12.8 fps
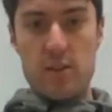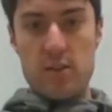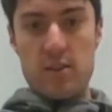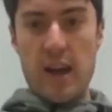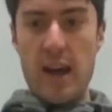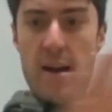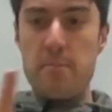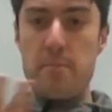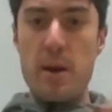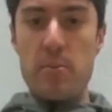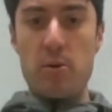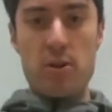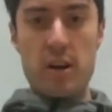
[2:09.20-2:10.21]
that
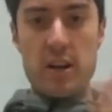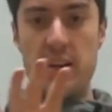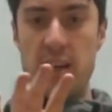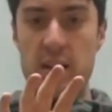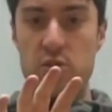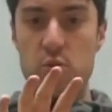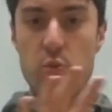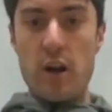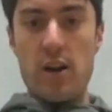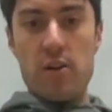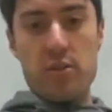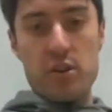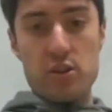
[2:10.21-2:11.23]
memory is
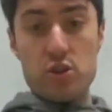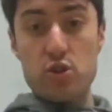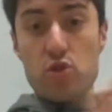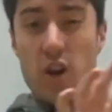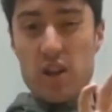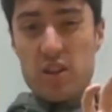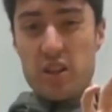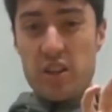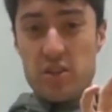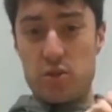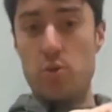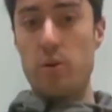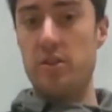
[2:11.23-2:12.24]
where the struct
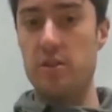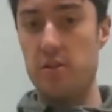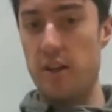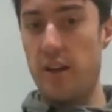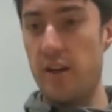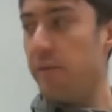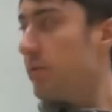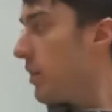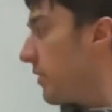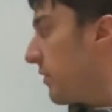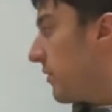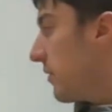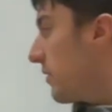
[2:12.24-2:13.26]
is going to live,
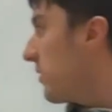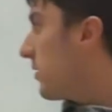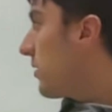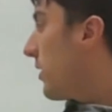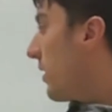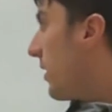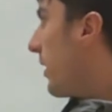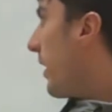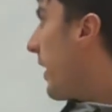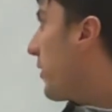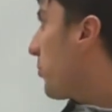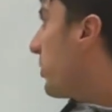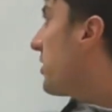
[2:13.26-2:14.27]

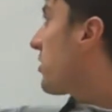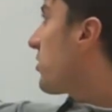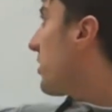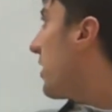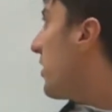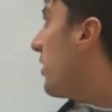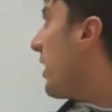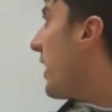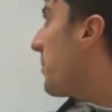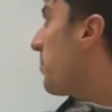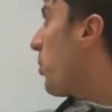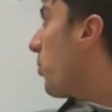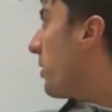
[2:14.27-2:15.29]
and we declared a
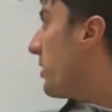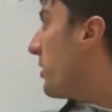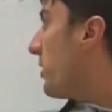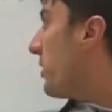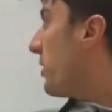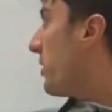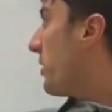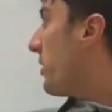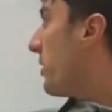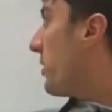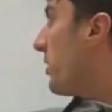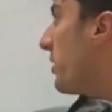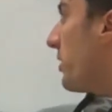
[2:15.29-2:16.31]
pointer
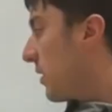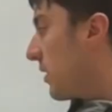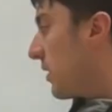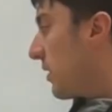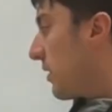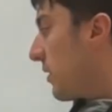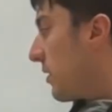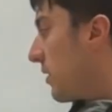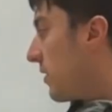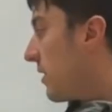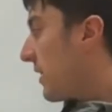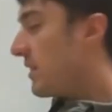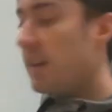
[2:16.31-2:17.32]

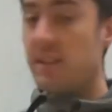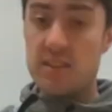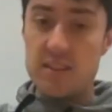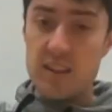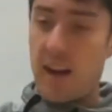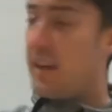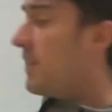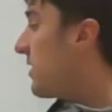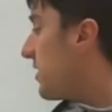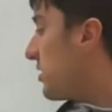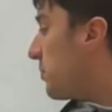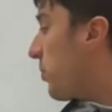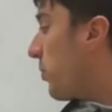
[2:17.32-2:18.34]
that inside
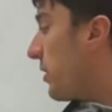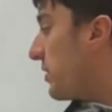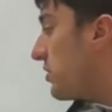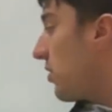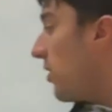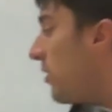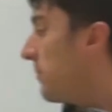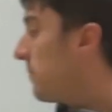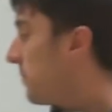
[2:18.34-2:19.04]
this pointer